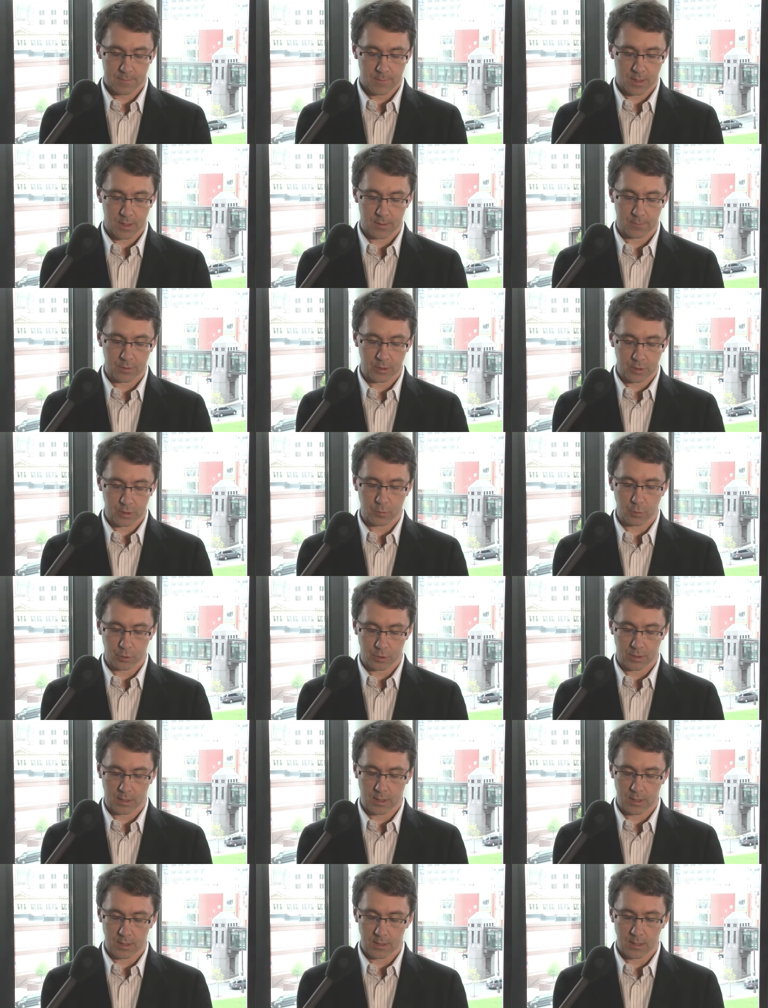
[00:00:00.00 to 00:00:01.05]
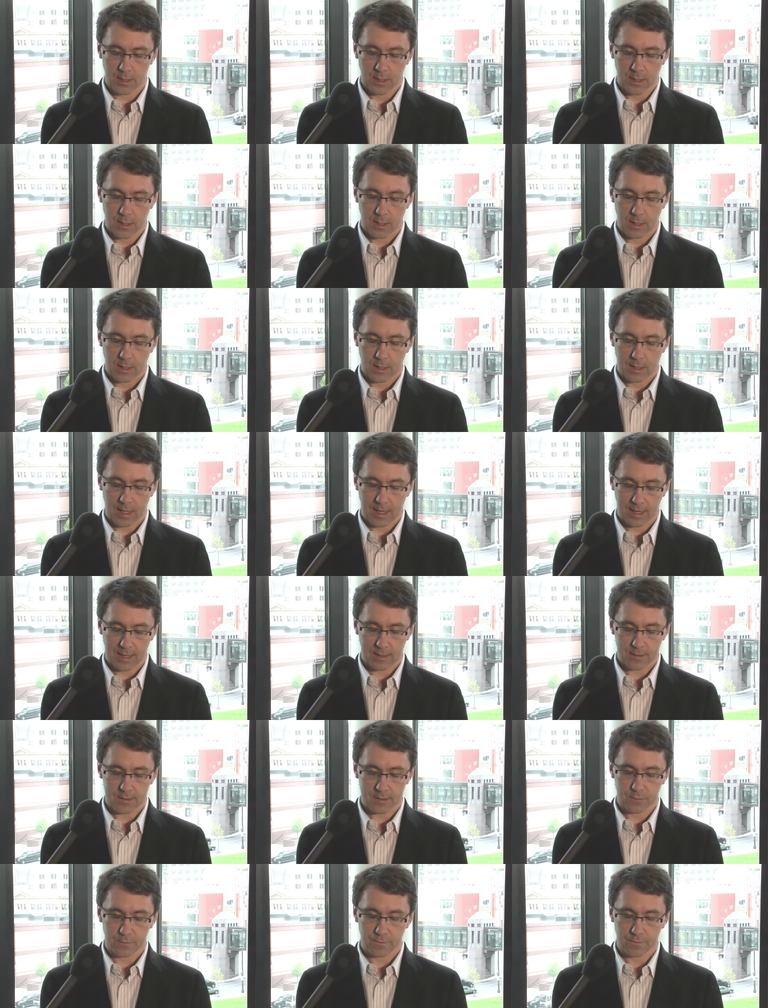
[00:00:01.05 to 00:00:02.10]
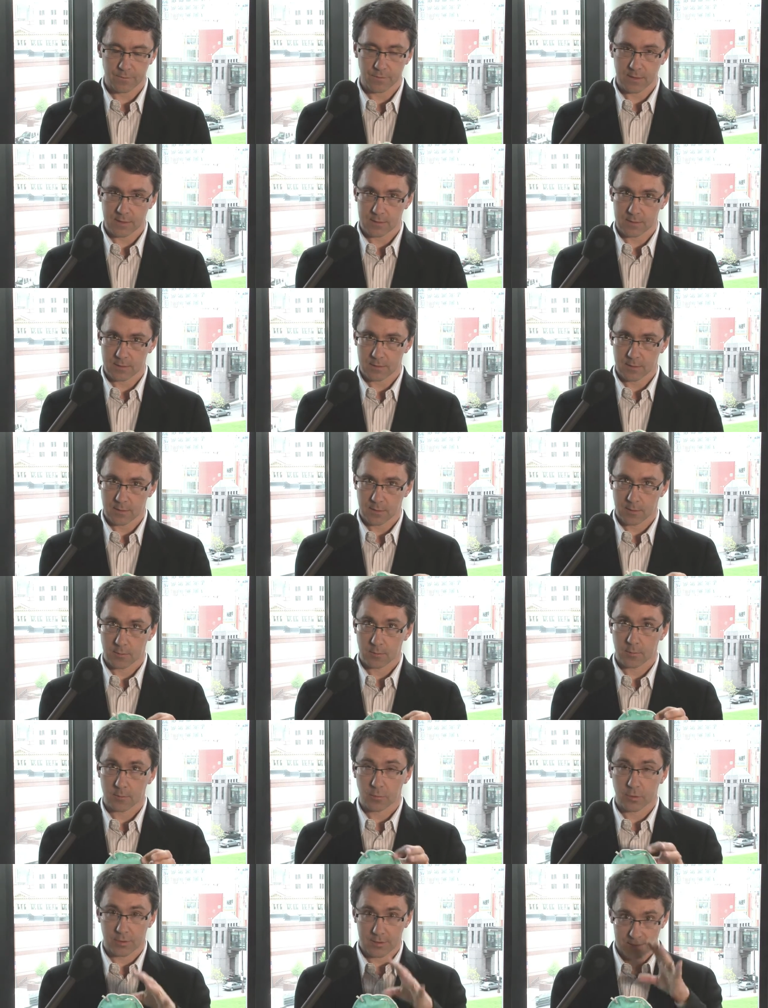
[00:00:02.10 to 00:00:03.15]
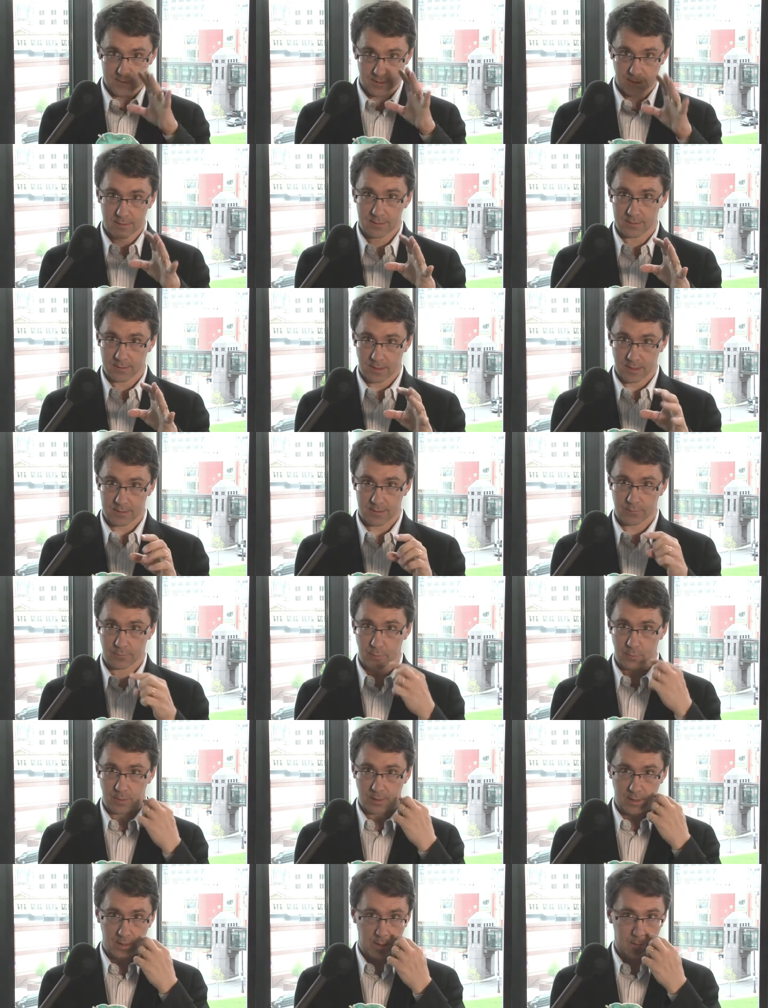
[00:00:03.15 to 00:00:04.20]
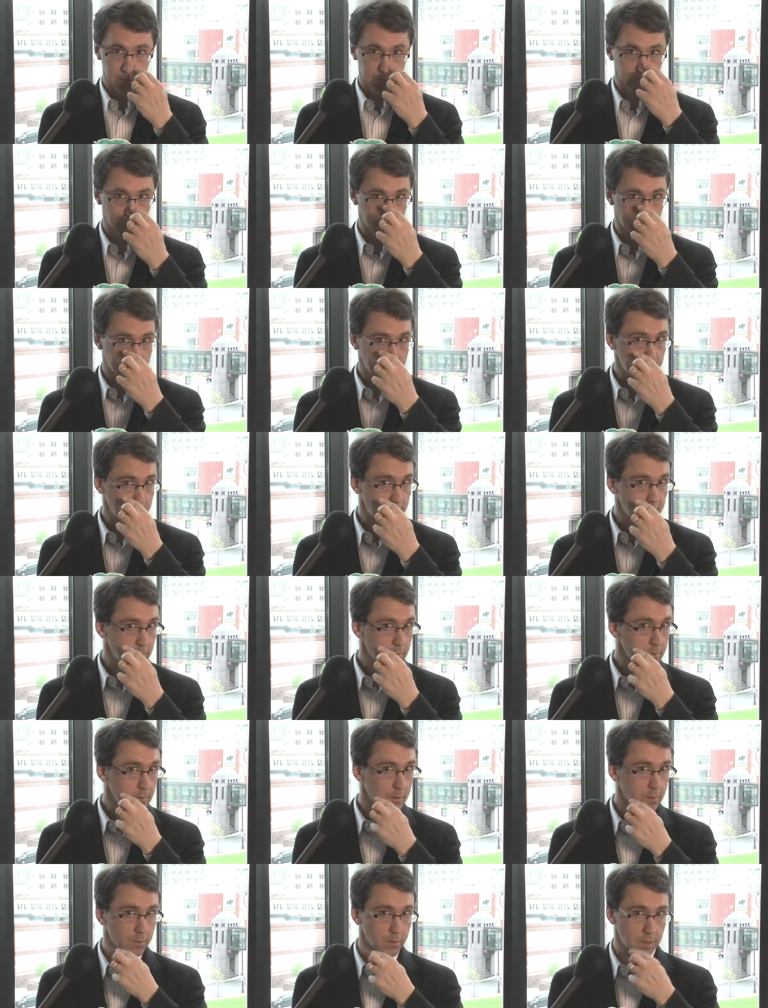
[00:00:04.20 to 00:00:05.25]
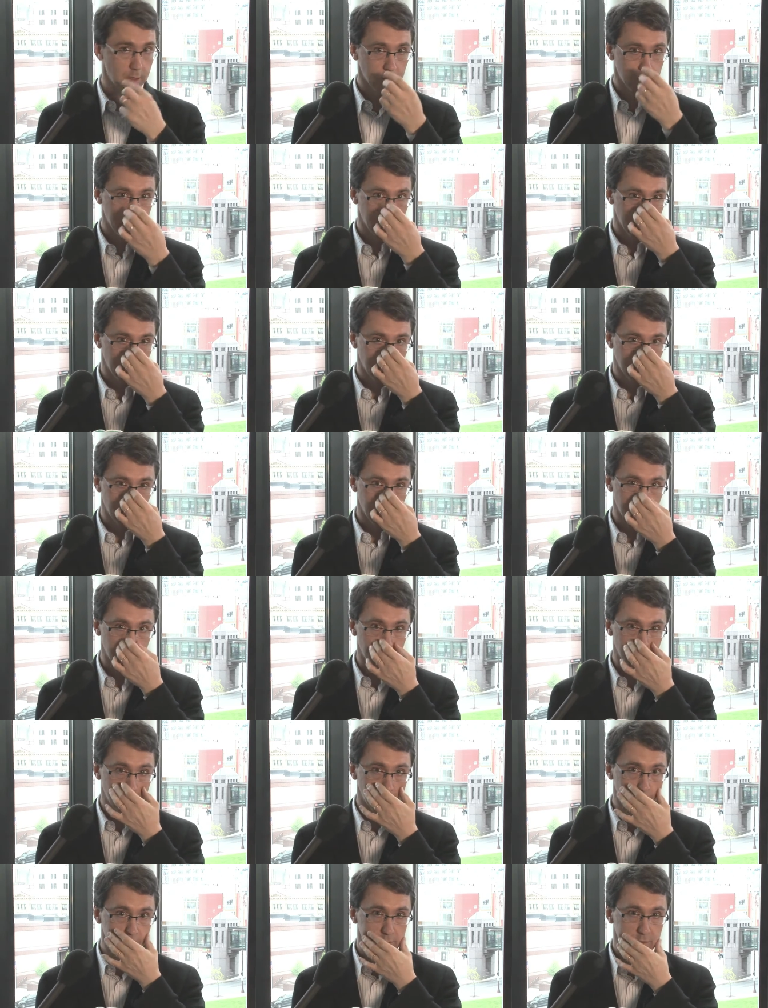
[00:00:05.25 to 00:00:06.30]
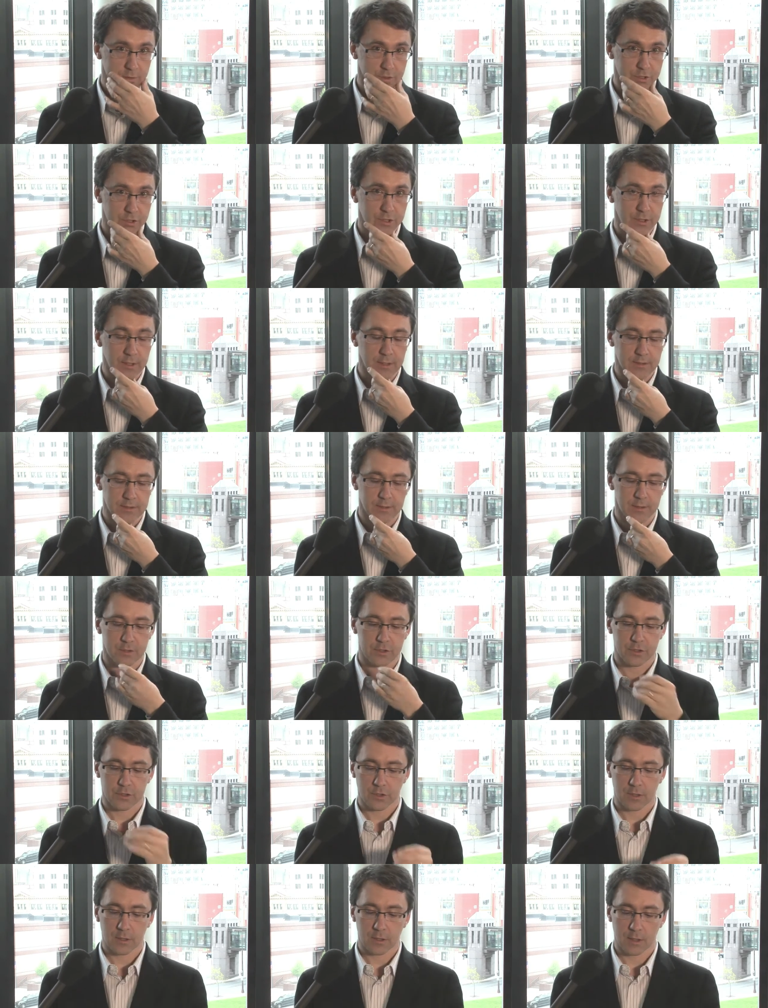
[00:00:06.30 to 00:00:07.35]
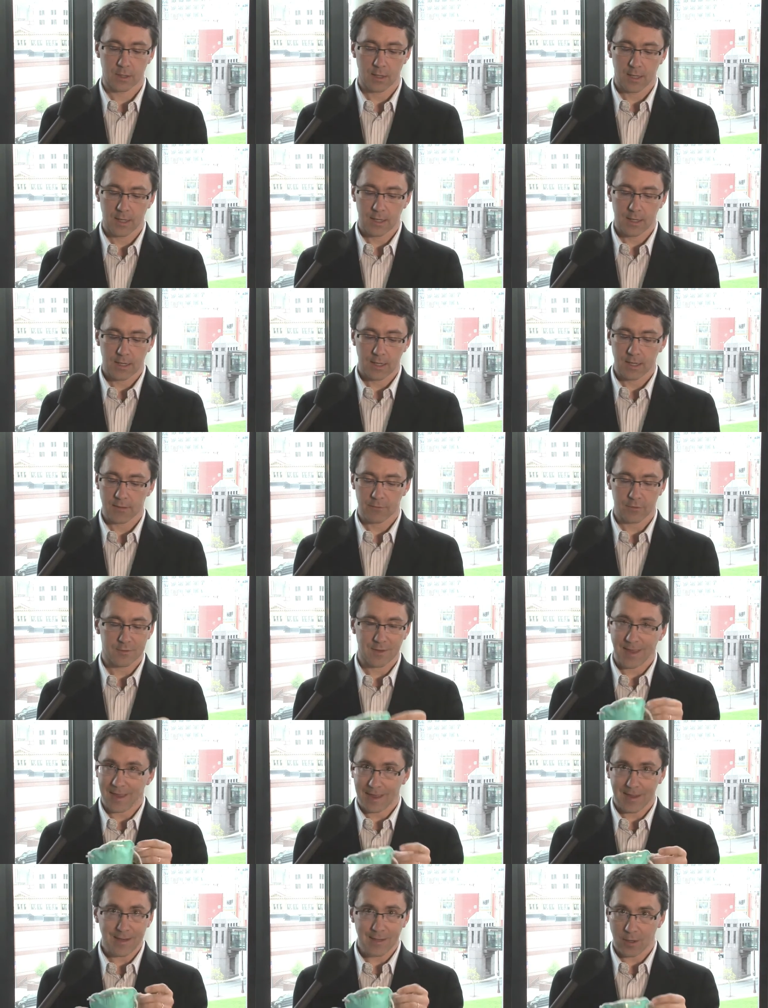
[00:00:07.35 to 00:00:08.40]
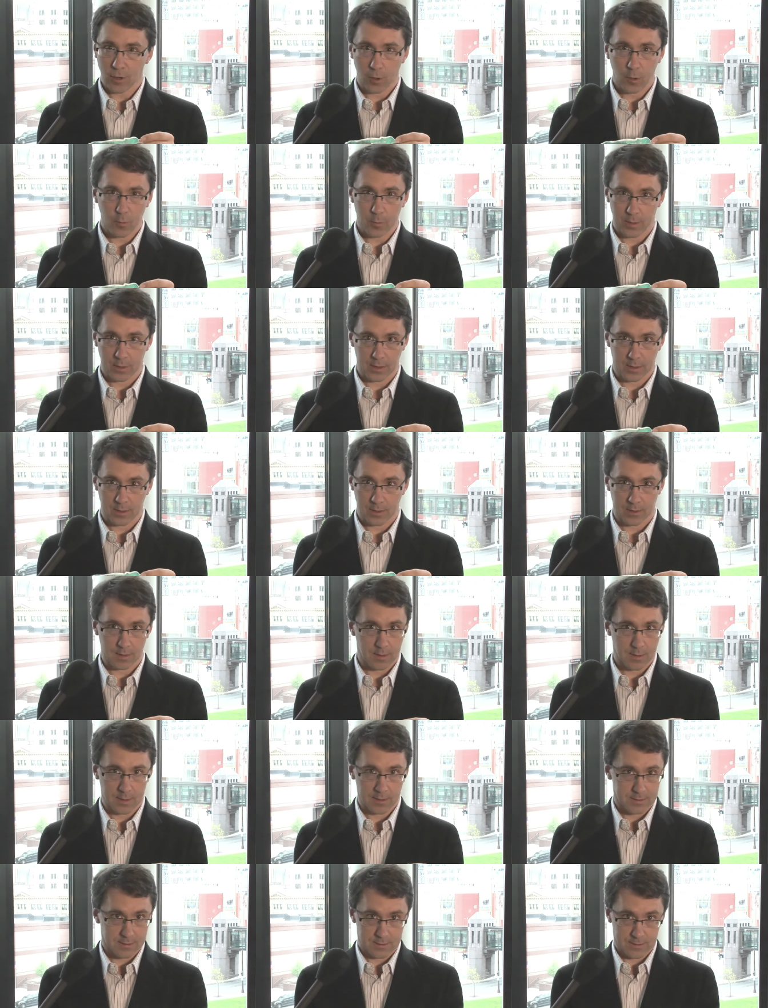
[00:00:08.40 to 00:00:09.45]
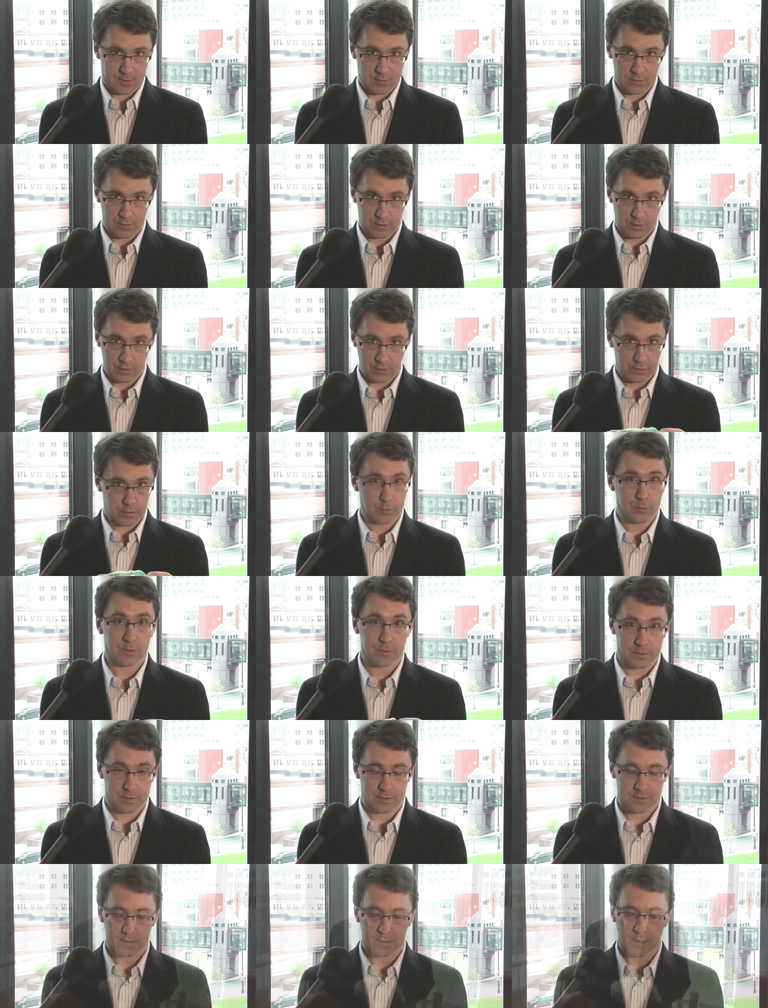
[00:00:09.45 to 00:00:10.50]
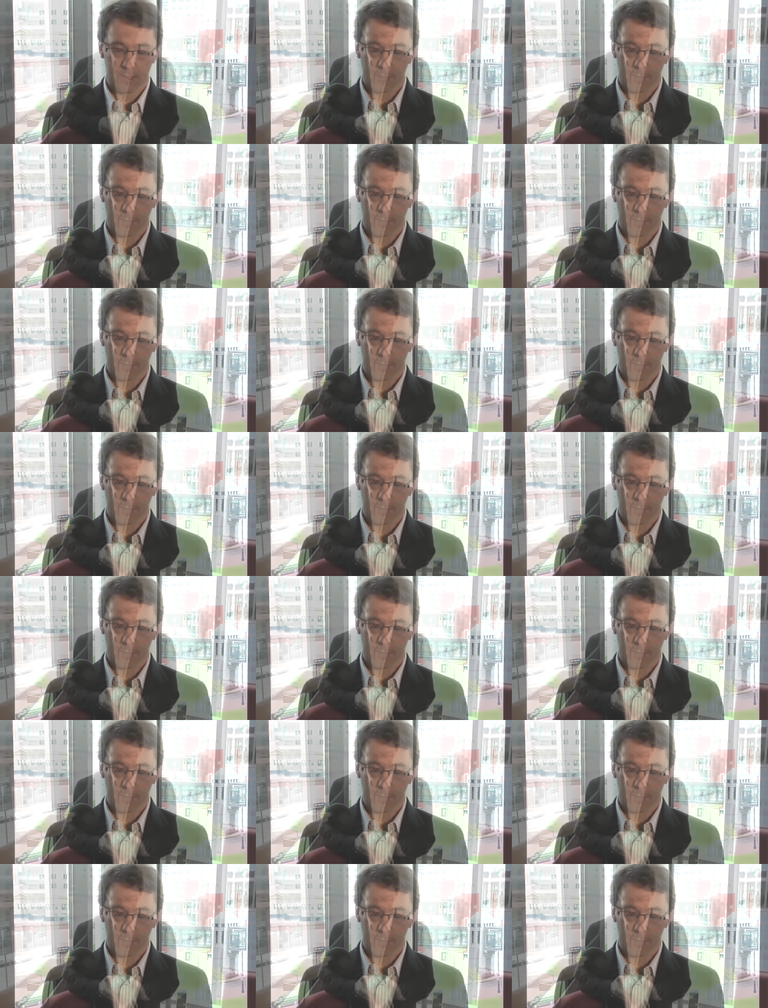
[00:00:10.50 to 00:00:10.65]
um, and you put it on, it has to fit precisely. It has to form an absolute seal around the nose and the cheeks and the chin. If there's any opening, then it's essentially useless.